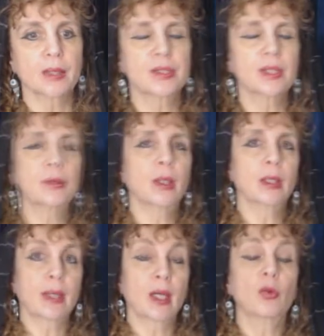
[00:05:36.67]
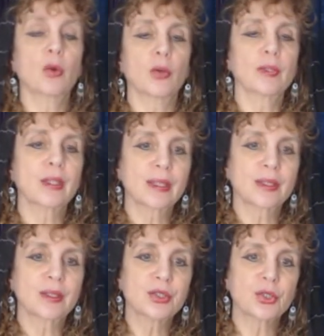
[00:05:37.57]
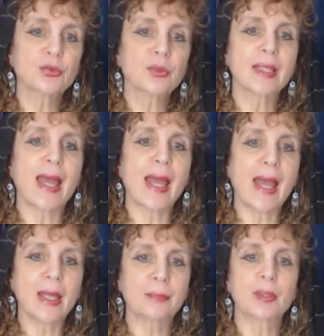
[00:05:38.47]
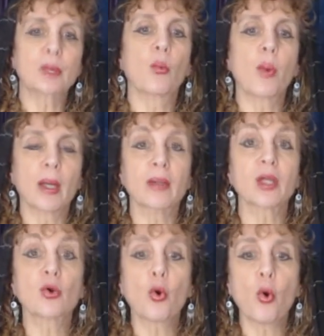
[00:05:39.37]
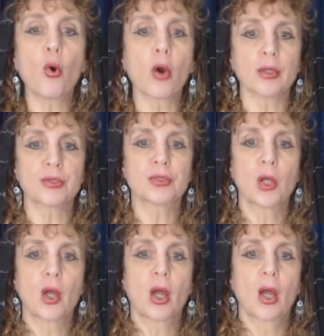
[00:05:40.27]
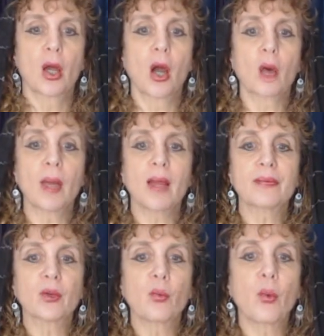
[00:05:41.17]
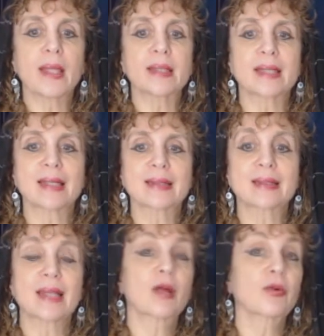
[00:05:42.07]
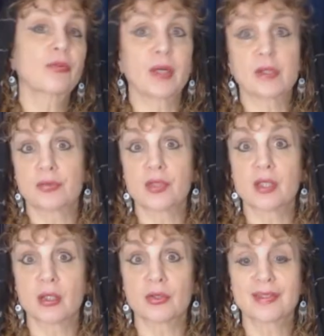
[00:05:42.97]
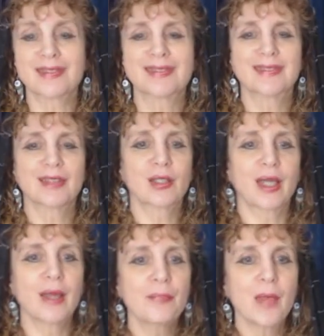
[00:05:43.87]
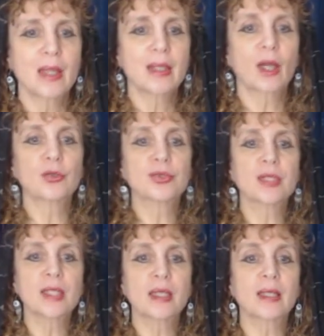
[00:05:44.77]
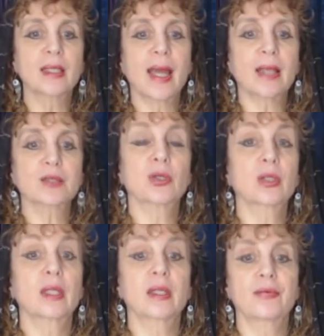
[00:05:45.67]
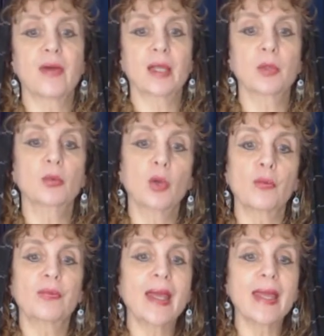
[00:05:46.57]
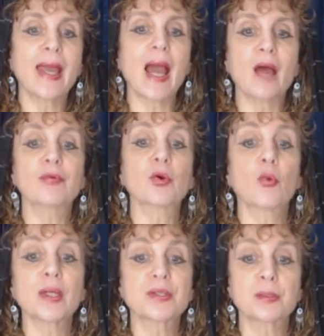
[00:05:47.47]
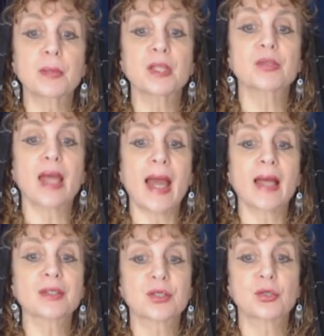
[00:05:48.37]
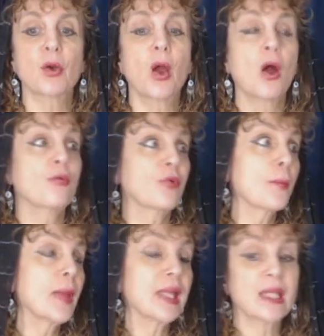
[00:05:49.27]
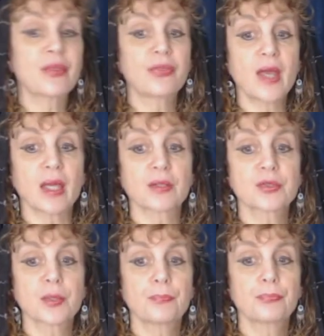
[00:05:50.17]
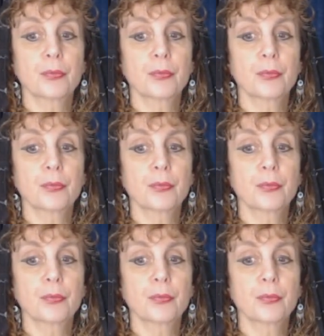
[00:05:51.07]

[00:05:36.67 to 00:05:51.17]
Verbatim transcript: See, uh, unquote. The, the, the children had been wearing cords around their waist as a sacrifice for sinners. Okay? Now, Lucia then asked Our Lady of Fatima, quote, They have requested me to ask you for many things.